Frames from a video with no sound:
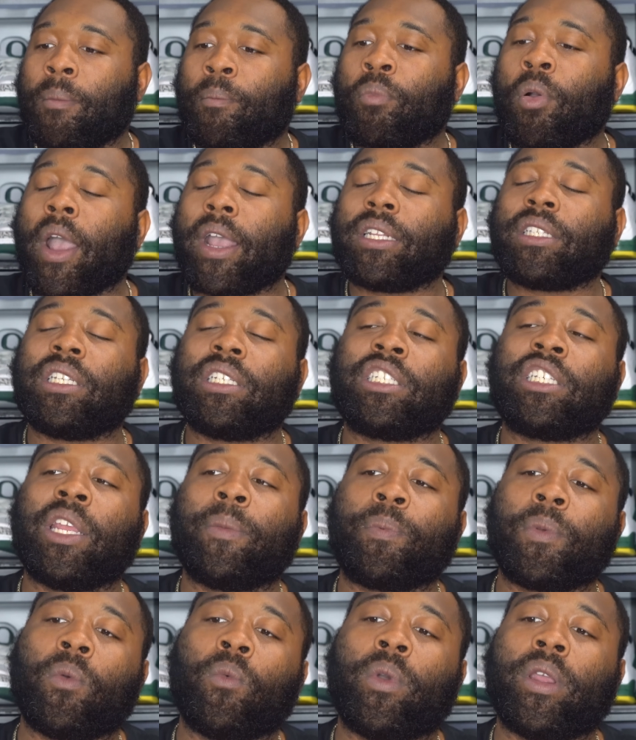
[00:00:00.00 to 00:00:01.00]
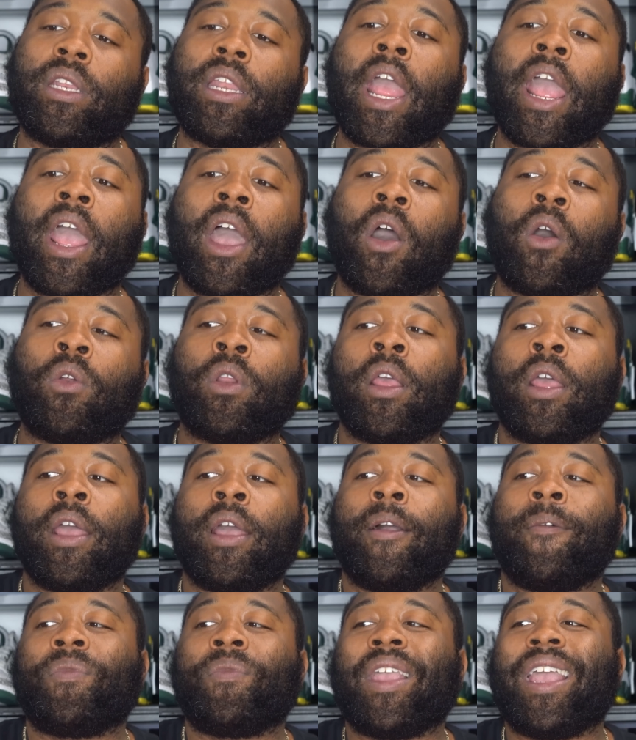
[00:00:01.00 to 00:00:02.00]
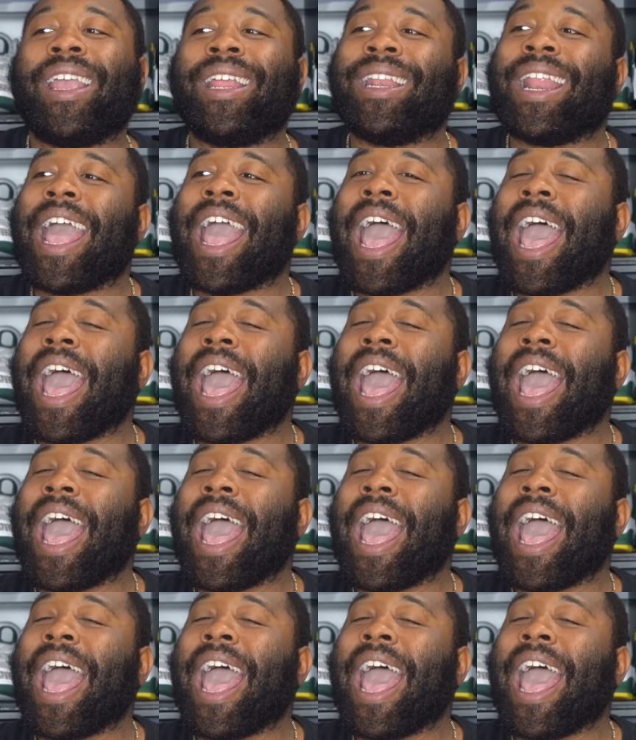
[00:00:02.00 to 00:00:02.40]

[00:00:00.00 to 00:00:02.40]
price of shipping went down, and